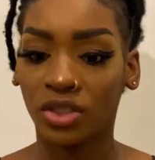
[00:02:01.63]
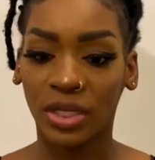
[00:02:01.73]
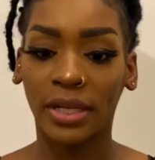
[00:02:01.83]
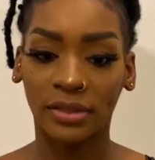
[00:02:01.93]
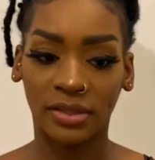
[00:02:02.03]

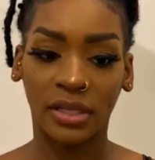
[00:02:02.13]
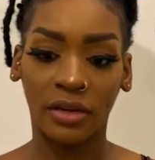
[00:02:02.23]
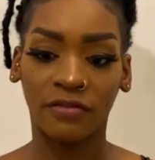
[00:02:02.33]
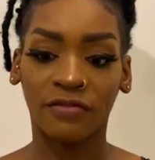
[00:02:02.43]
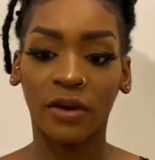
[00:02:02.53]

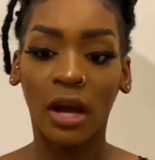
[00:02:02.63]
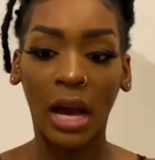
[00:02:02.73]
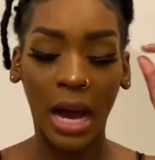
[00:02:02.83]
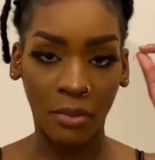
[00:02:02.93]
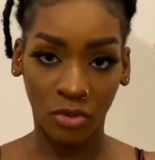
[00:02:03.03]
child-safe.
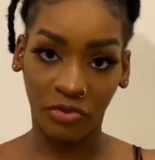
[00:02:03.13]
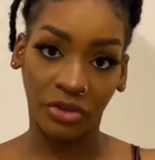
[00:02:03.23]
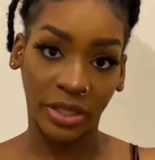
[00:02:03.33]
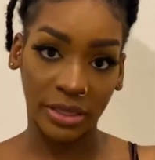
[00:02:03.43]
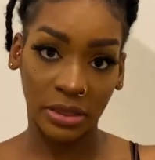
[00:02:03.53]
I'm over
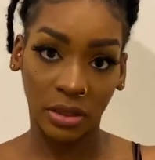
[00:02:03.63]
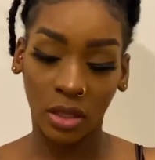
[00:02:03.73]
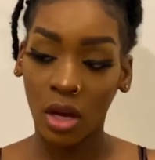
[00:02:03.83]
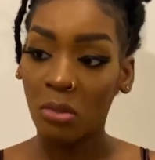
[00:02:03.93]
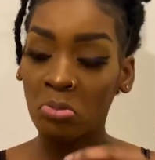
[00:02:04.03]
it.
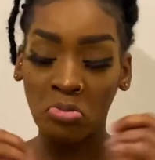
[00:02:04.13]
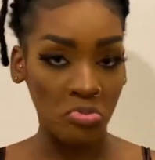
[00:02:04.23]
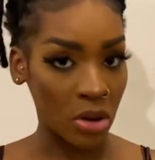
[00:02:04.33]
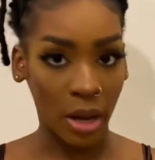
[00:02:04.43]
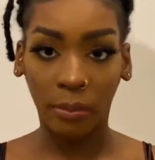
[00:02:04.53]

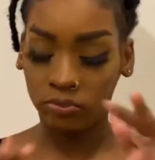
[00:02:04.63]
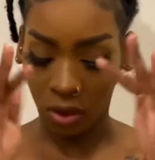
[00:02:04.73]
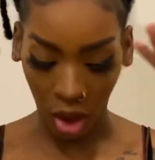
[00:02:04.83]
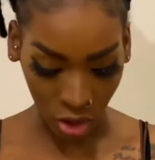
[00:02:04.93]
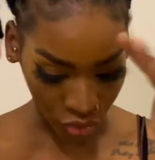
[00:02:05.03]

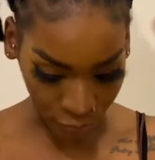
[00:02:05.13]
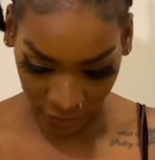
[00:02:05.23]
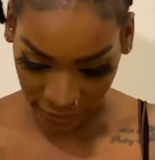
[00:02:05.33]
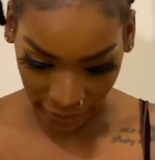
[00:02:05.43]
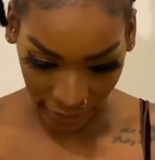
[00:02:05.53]

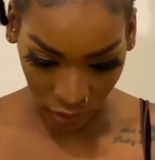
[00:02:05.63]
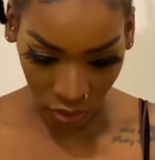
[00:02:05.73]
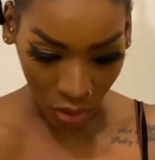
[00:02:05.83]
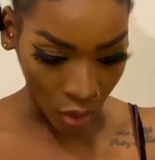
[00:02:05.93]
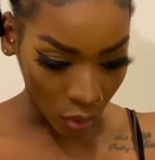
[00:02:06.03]
100%
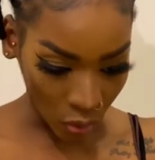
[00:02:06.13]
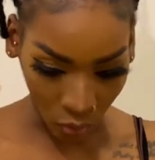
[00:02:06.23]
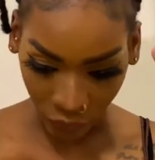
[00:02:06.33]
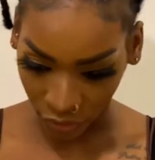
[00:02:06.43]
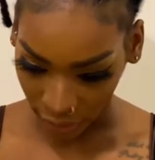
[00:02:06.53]

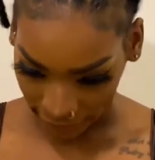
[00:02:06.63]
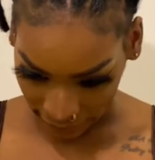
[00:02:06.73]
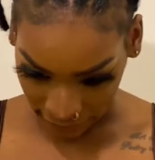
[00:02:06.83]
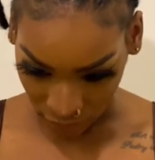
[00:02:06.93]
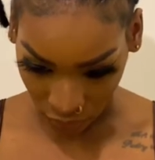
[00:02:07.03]
over
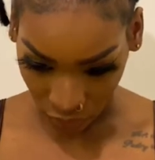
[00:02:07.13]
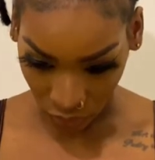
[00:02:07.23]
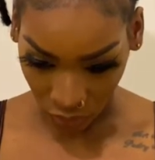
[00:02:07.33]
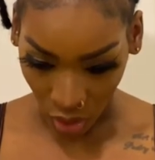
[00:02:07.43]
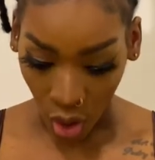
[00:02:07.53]
it.
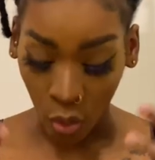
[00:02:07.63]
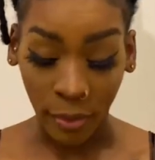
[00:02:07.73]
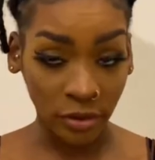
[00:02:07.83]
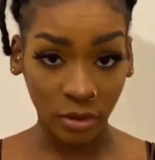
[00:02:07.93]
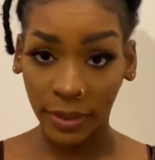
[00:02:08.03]
We're
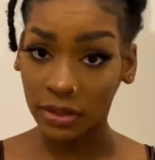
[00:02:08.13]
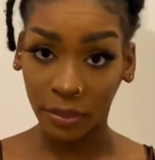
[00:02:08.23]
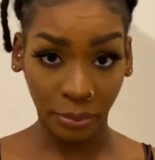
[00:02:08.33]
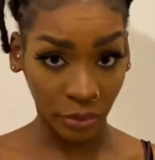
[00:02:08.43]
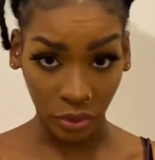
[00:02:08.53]
about to make
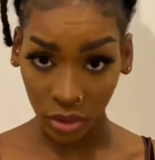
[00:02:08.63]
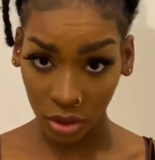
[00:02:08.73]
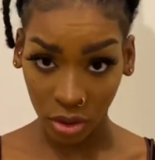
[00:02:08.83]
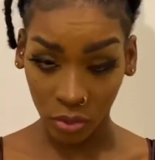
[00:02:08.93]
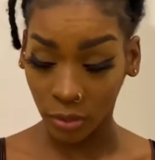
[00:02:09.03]
some
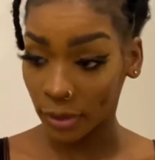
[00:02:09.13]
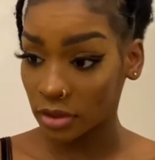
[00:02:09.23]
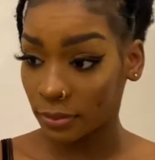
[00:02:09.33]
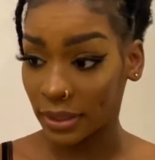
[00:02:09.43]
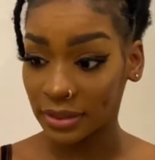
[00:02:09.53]
bows. We're about
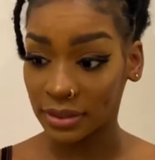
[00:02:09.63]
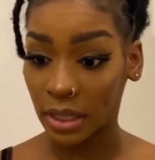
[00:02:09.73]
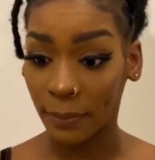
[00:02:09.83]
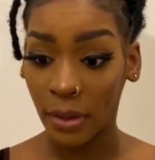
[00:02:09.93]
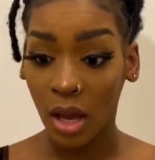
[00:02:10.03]
to make
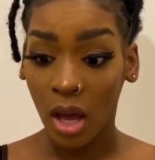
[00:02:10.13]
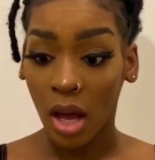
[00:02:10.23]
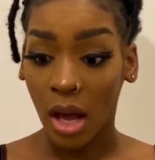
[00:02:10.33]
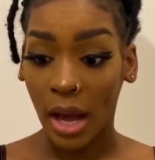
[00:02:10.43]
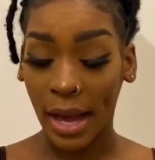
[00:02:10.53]
some,
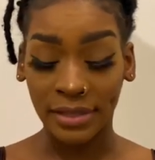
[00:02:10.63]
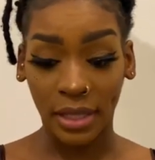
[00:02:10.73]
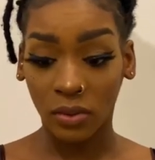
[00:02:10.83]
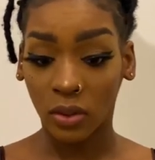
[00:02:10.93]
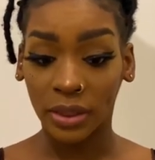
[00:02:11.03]
as I
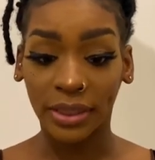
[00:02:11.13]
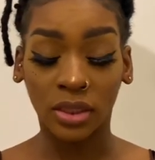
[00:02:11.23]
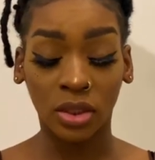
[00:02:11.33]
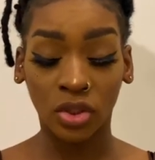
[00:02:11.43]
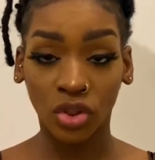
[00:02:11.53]
call it,
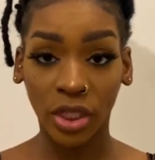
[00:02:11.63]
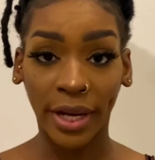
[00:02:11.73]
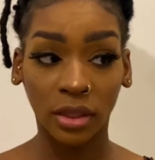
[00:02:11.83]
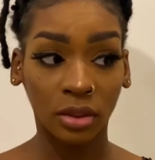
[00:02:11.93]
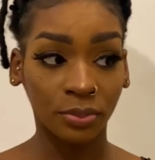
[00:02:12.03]

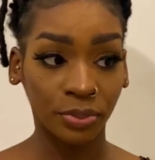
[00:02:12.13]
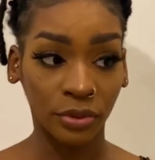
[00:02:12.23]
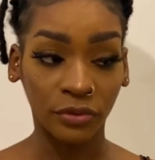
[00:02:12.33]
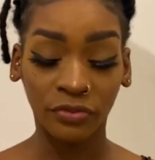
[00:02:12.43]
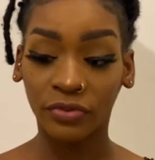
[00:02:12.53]

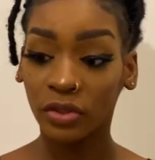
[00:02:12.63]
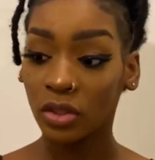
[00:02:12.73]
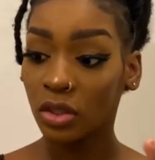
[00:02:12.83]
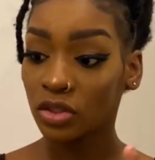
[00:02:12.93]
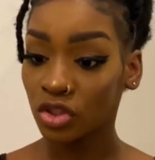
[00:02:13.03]
child-proof
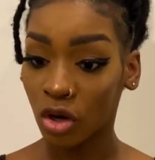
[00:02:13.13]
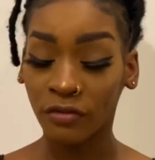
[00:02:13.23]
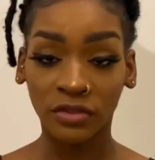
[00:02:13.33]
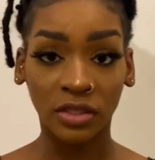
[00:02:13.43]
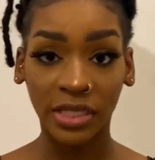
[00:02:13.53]

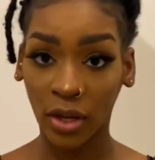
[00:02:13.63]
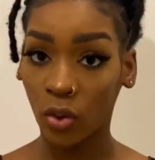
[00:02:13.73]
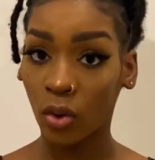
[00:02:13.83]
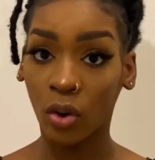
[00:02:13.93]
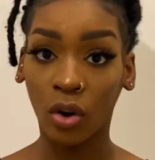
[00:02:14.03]
soft
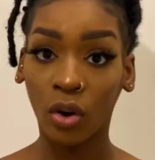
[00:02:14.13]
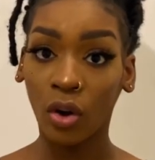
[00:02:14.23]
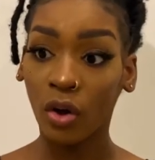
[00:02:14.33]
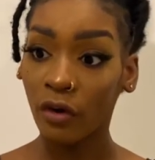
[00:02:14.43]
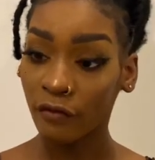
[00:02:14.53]
decor
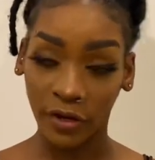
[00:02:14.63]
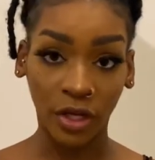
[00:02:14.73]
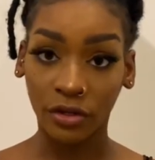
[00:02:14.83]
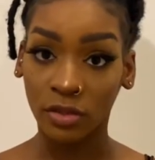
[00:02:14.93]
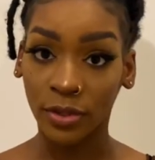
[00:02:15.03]
for your
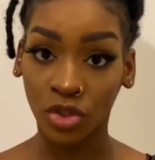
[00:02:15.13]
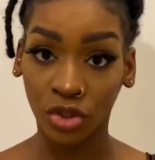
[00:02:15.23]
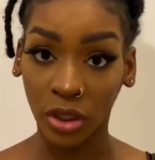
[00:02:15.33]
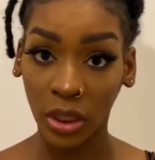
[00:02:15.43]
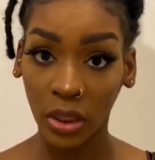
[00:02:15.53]
Christmas
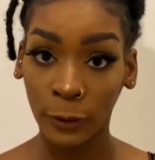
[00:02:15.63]
tree.